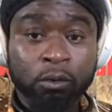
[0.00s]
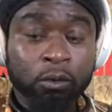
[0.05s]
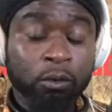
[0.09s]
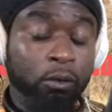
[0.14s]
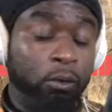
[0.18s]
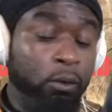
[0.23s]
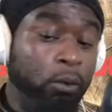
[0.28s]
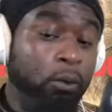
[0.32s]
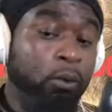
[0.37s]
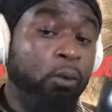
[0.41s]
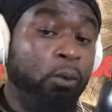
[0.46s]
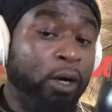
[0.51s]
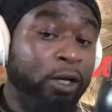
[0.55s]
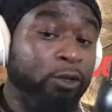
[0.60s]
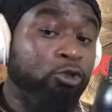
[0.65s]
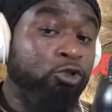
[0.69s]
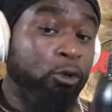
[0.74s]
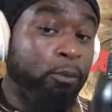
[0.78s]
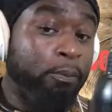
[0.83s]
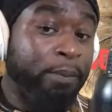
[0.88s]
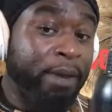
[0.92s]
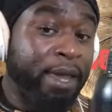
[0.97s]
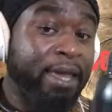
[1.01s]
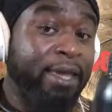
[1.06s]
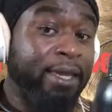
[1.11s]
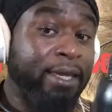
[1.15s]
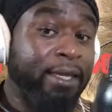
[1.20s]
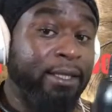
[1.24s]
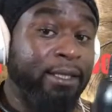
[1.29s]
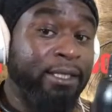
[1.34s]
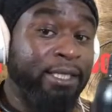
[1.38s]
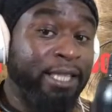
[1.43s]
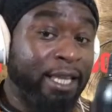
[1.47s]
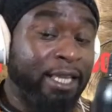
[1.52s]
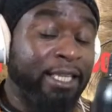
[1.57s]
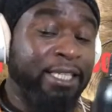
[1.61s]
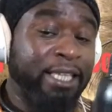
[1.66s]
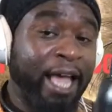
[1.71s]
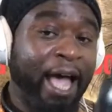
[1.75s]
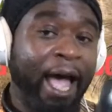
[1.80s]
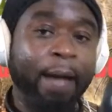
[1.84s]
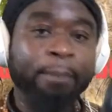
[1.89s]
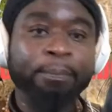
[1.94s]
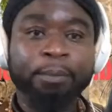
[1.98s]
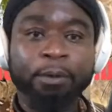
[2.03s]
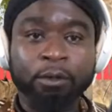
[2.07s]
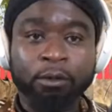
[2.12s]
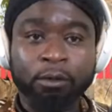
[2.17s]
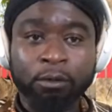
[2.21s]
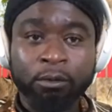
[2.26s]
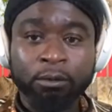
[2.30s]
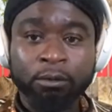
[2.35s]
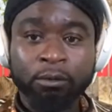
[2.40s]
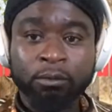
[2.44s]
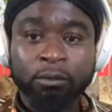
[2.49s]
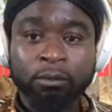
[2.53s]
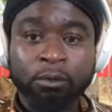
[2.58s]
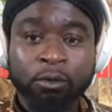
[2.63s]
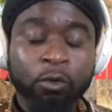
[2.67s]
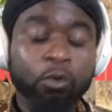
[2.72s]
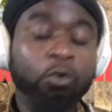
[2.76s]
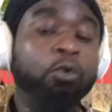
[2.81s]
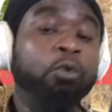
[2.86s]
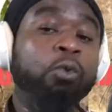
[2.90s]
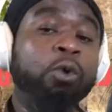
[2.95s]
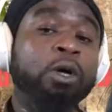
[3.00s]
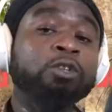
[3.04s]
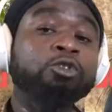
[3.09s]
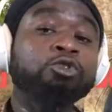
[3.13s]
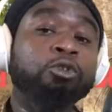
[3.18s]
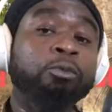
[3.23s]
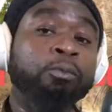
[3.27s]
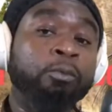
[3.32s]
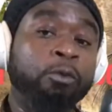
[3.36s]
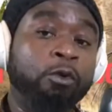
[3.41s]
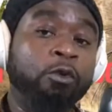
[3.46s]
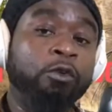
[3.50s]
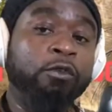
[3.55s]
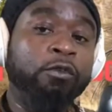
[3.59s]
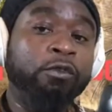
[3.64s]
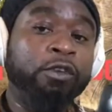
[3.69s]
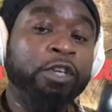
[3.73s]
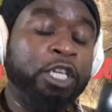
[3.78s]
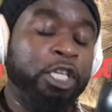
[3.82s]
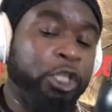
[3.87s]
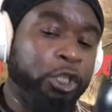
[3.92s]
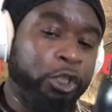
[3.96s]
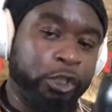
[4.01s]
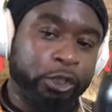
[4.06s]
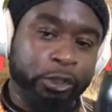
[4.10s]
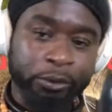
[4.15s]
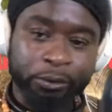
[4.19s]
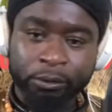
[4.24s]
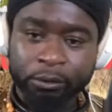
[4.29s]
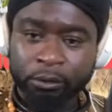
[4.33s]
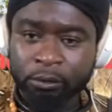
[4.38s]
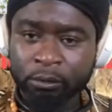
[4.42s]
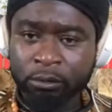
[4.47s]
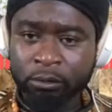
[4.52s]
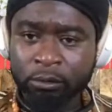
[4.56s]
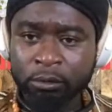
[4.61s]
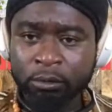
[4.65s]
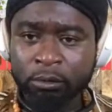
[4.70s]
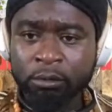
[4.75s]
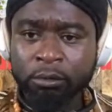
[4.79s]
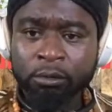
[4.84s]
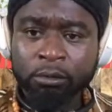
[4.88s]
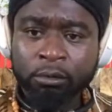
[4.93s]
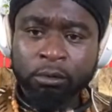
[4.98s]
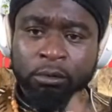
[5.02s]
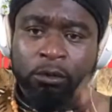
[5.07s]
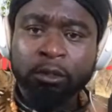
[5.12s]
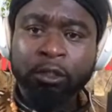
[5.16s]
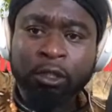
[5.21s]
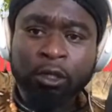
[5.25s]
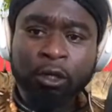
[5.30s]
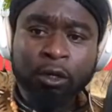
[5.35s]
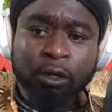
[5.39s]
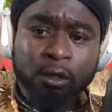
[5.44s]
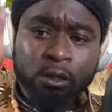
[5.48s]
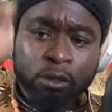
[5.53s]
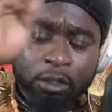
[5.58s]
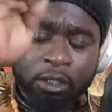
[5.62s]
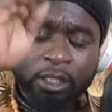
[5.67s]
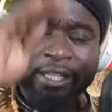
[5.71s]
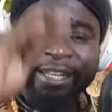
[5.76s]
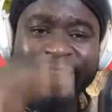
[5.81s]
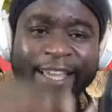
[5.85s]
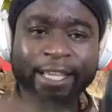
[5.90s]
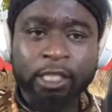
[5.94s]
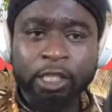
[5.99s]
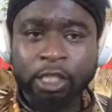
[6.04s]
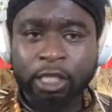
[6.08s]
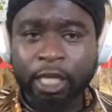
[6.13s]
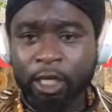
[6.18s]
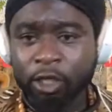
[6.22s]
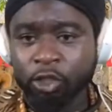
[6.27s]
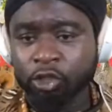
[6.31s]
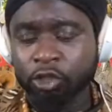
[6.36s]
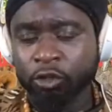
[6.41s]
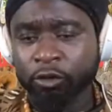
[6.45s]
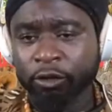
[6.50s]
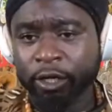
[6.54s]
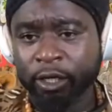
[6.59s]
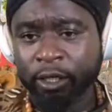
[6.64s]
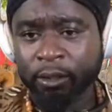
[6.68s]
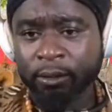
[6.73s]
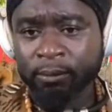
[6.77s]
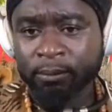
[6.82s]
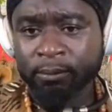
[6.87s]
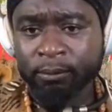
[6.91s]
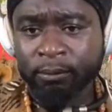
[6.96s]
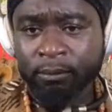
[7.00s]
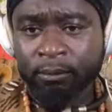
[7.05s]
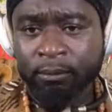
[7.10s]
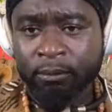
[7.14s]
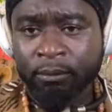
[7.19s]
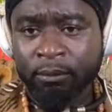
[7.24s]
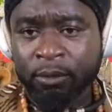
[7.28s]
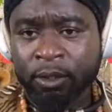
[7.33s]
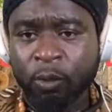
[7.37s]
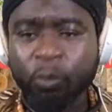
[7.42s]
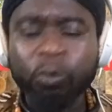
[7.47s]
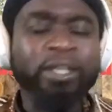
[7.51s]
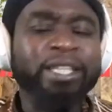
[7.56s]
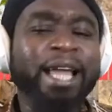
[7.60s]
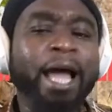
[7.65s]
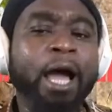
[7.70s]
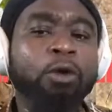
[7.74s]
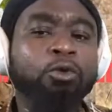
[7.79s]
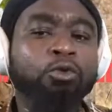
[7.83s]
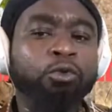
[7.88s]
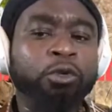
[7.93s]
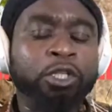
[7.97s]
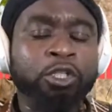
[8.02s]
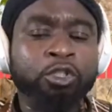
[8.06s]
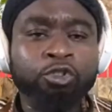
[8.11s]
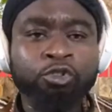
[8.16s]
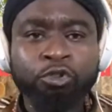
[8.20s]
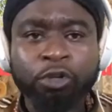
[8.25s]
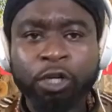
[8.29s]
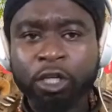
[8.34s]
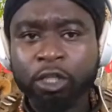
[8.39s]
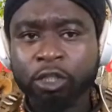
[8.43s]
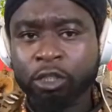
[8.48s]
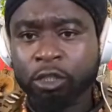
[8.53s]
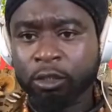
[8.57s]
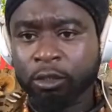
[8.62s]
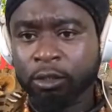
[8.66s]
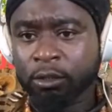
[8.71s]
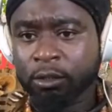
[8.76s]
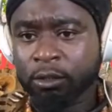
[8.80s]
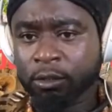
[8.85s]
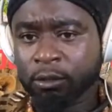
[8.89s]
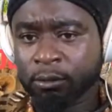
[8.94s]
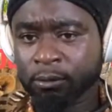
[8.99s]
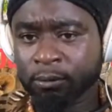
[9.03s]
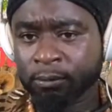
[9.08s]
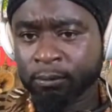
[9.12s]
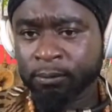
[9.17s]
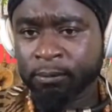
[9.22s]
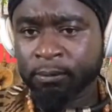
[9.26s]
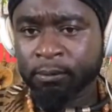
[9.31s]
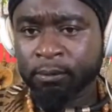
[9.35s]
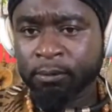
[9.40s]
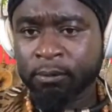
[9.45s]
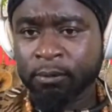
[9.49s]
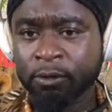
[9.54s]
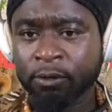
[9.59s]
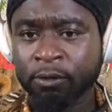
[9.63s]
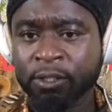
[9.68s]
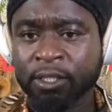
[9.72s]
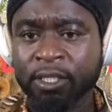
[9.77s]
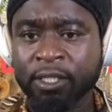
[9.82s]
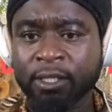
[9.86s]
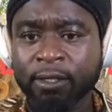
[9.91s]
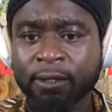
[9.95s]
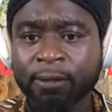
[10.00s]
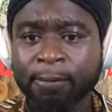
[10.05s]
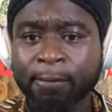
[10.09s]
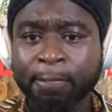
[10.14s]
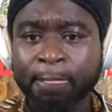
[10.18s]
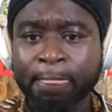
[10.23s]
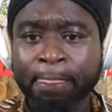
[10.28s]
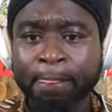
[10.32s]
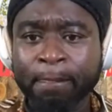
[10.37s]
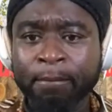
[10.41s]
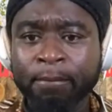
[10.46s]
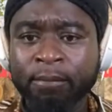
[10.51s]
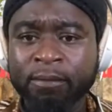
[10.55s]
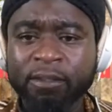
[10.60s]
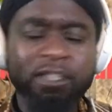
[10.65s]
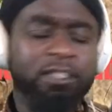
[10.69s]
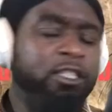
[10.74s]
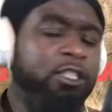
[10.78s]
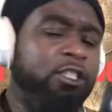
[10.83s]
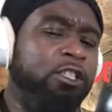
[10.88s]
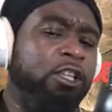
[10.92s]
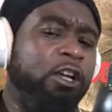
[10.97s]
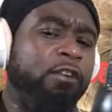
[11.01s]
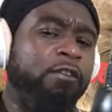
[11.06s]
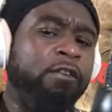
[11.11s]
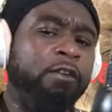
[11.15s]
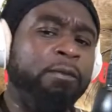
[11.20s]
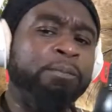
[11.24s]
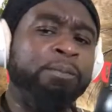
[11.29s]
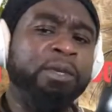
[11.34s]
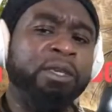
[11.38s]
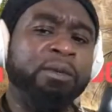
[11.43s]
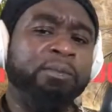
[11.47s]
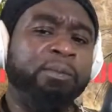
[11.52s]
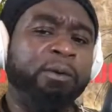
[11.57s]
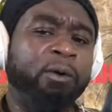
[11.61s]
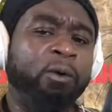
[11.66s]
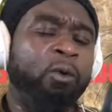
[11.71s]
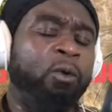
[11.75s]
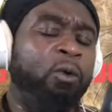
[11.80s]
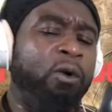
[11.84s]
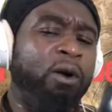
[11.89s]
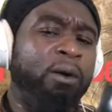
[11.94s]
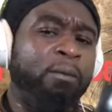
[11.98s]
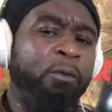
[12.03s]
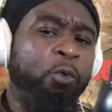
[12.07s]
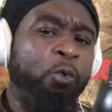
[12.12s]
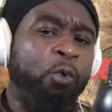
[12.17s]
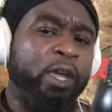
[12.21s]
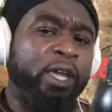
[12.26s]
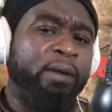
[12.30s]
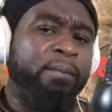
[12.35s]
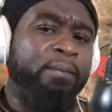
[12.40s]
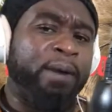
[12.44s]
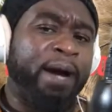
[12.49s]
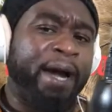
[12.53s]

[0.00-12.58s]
want to make things happen, who want to move into, the next century without restrictions. You see? This is not for people who are weak